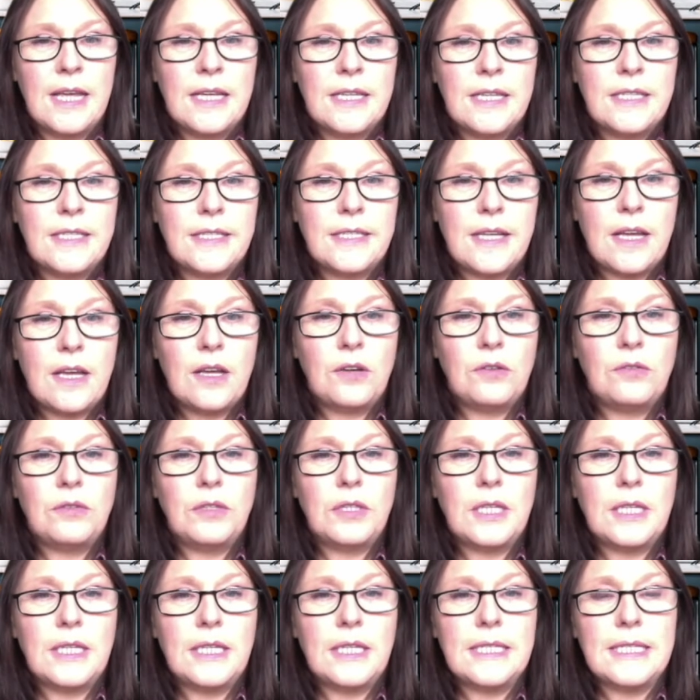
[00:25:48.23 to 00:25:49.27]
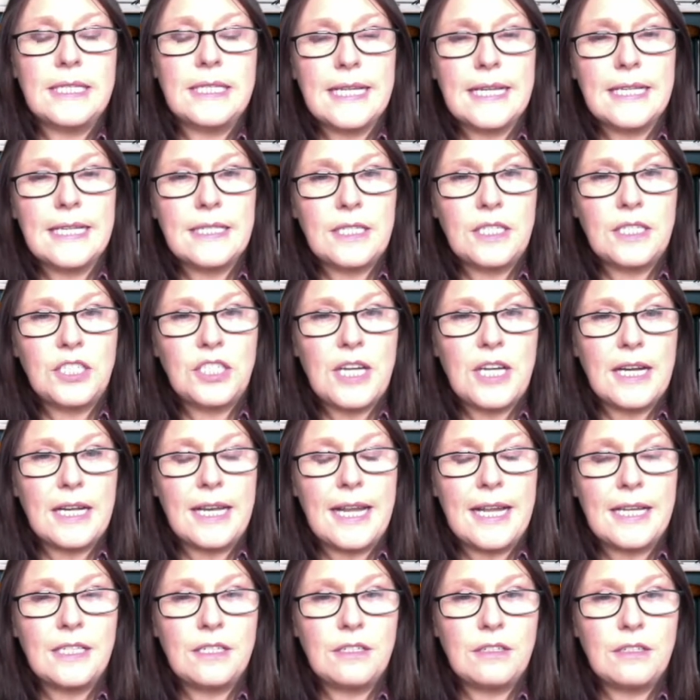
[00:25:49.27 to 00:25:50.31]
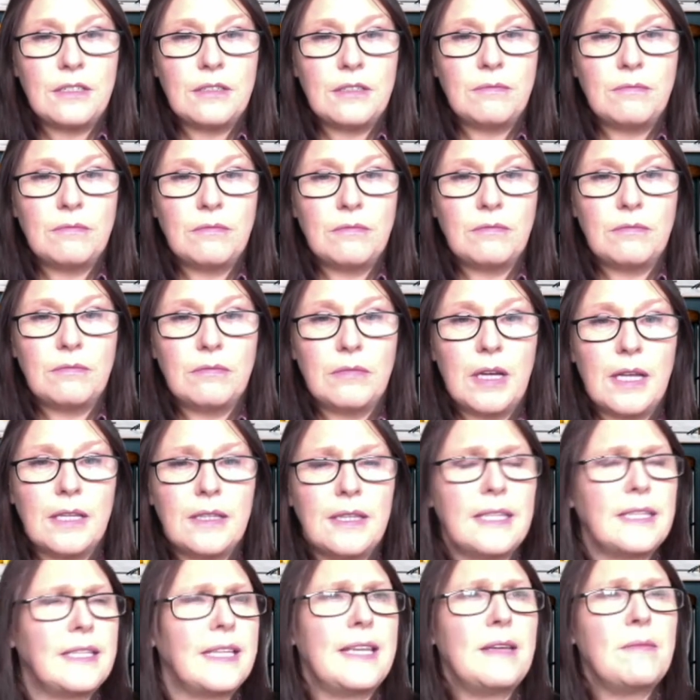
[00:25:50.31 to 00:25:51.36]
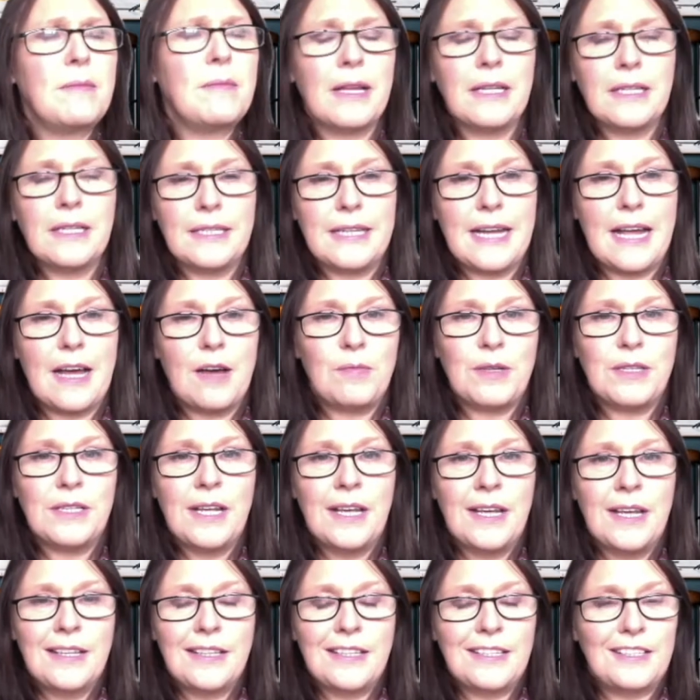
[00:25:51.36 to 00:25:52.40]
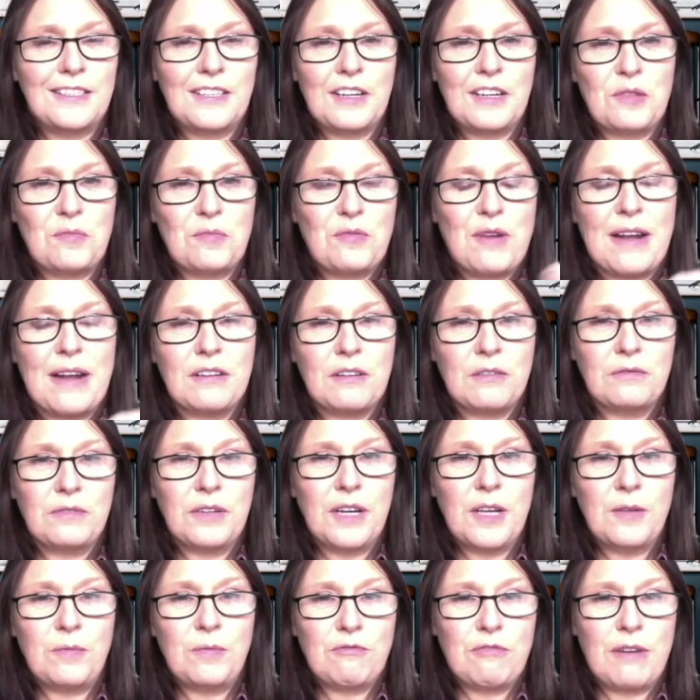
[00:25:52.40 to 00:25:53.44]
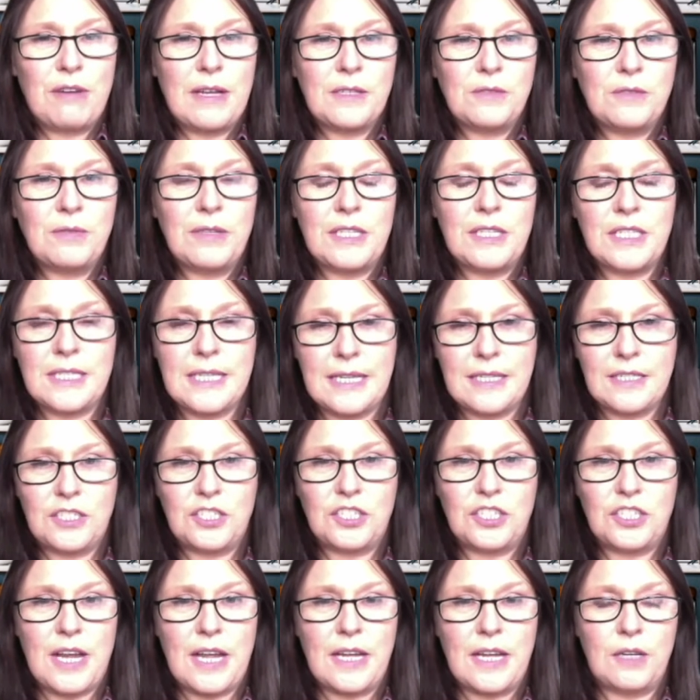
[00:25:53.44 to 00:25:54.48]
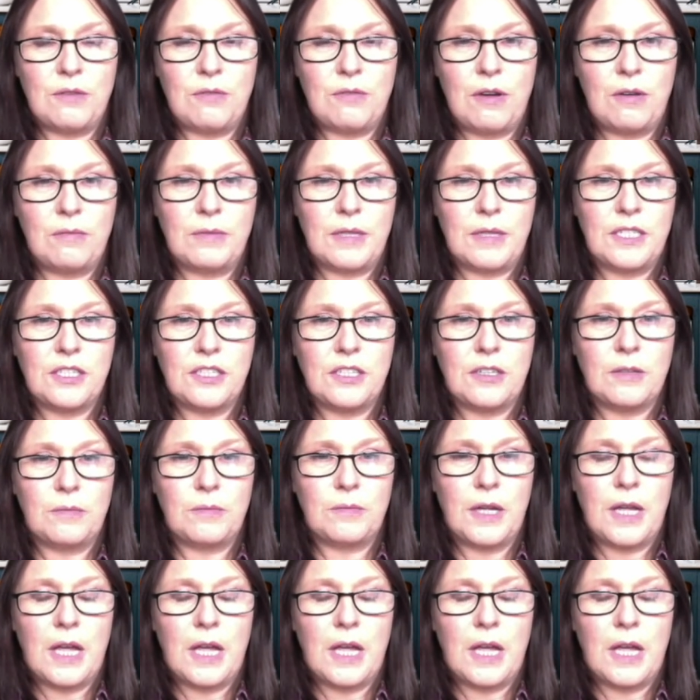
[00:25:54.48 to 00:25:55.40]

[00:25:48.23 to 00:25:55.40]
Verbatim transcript: So the standards check letter, I think the email is now, but you know, the brown envelope arrives with your standards check, you open it up,